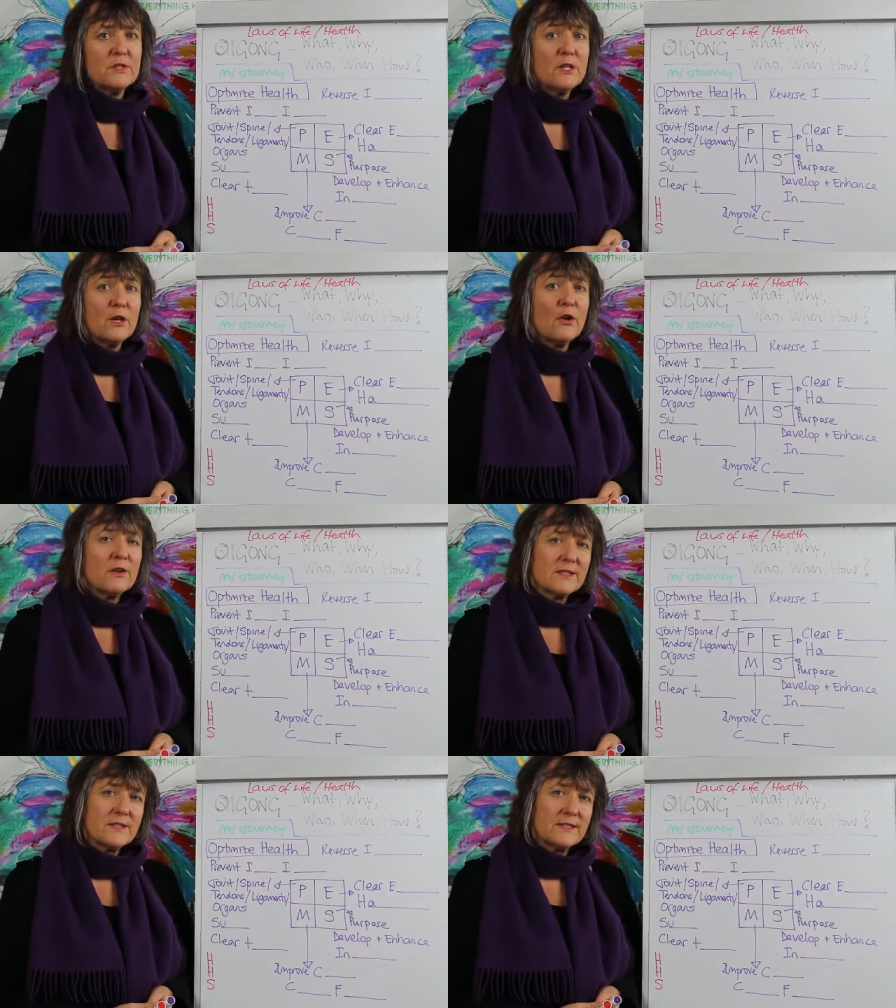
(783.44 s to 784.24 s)

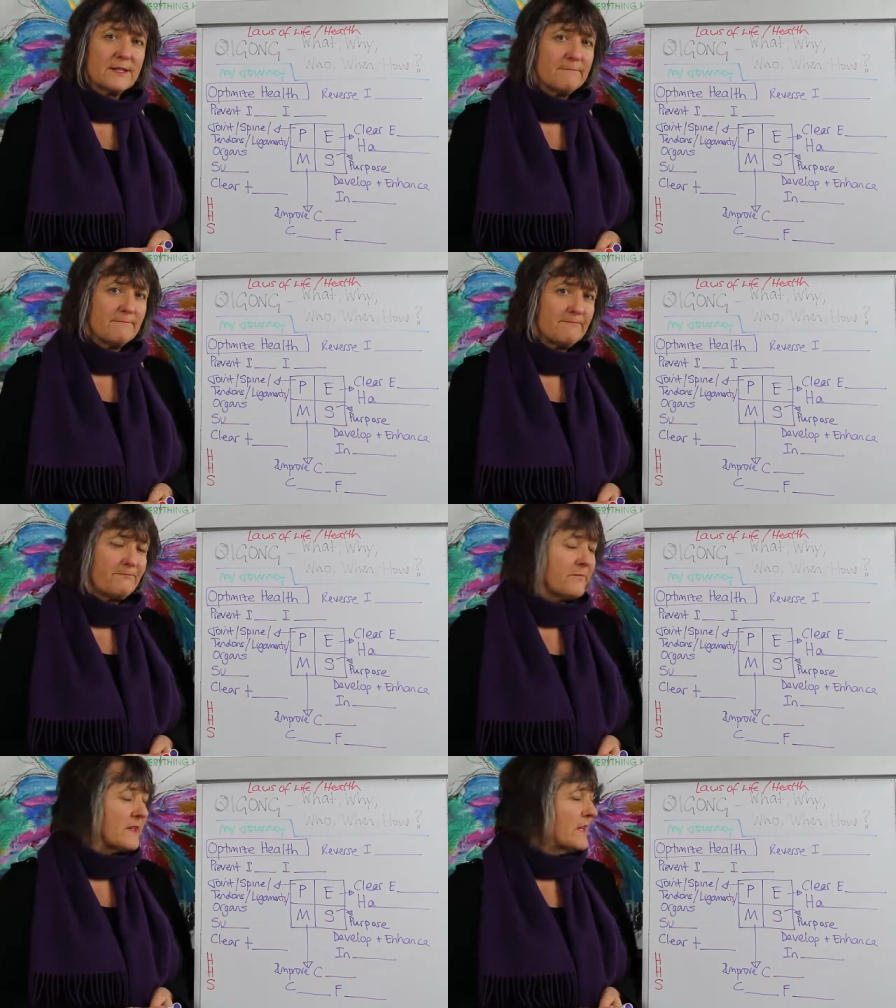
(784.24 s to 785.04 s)
Qigong system
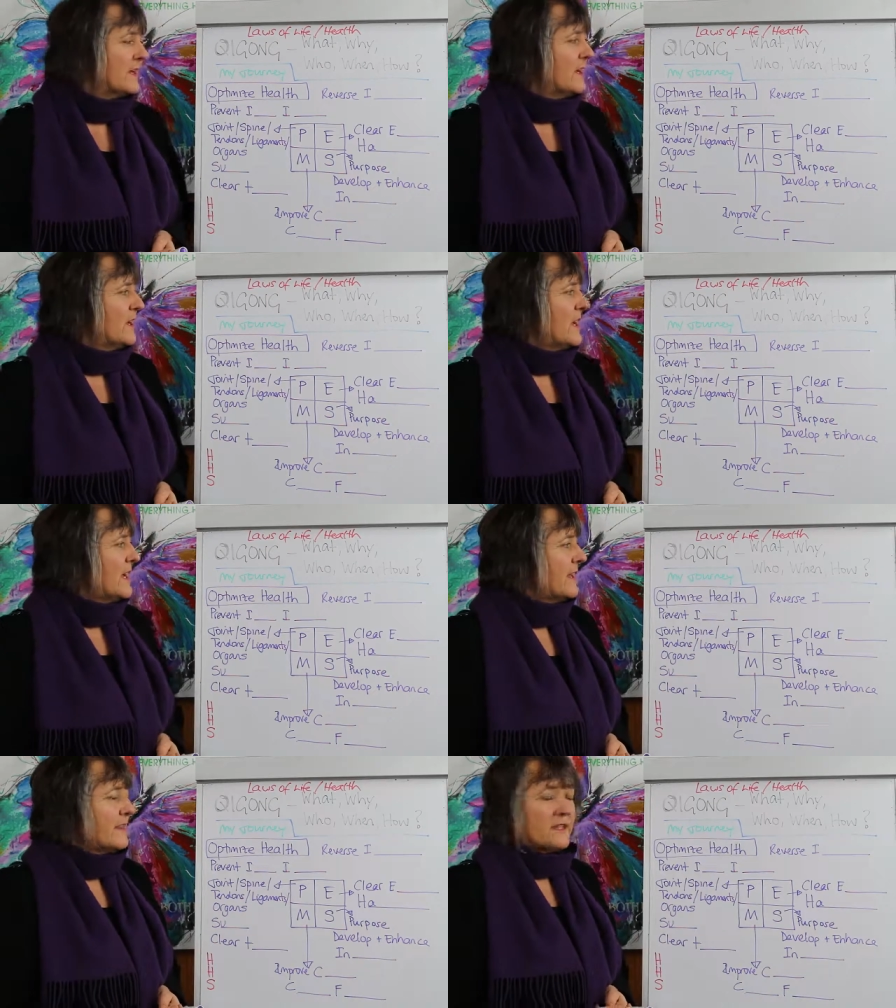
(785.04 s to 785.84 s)

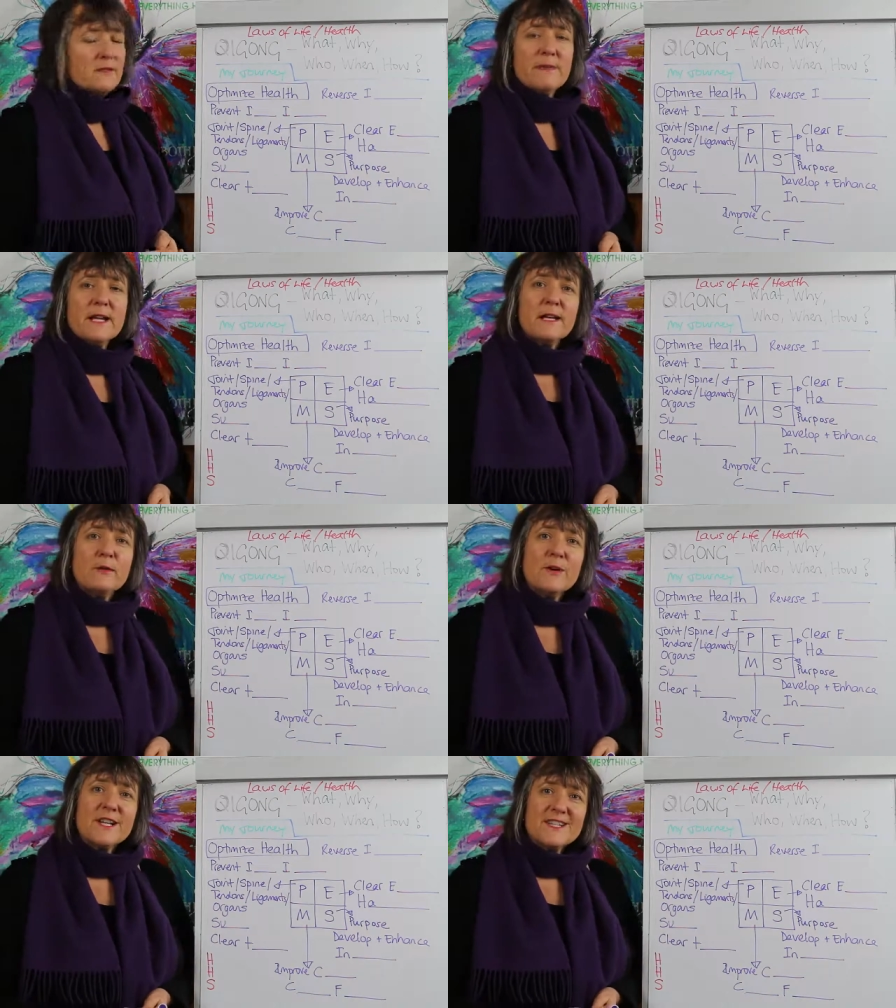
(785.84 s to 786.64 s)
and that's mainly
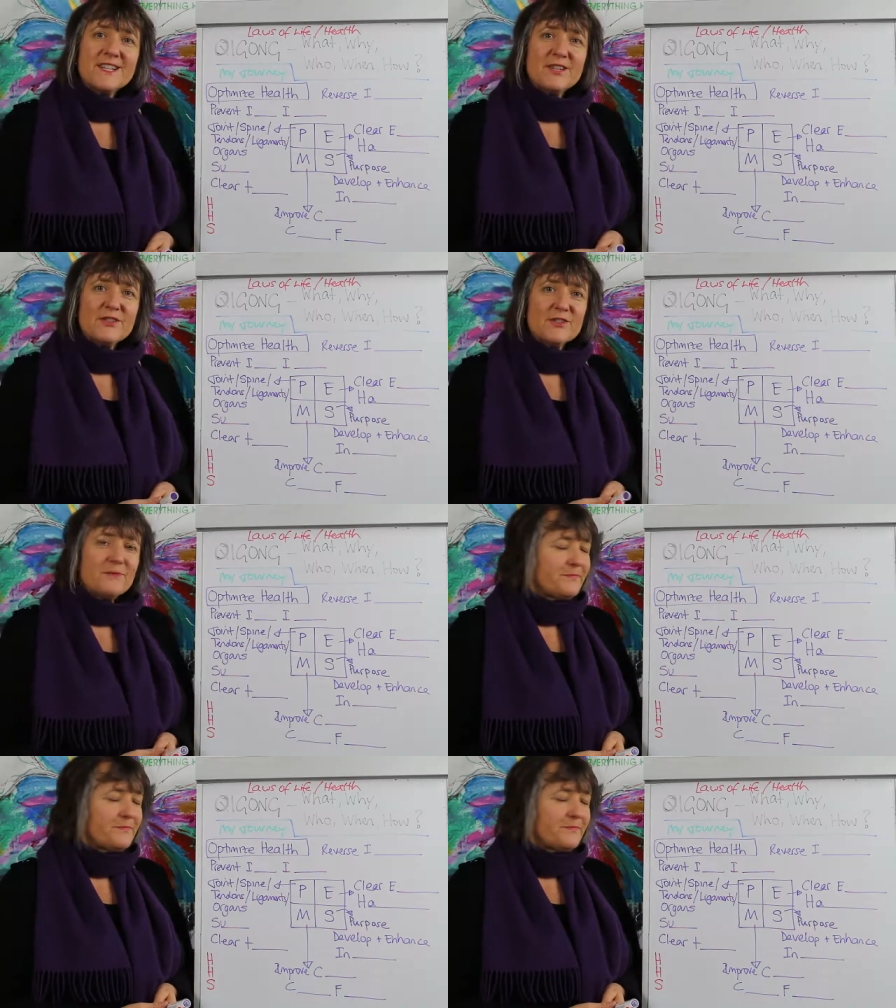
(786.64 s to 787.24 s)
what I teach.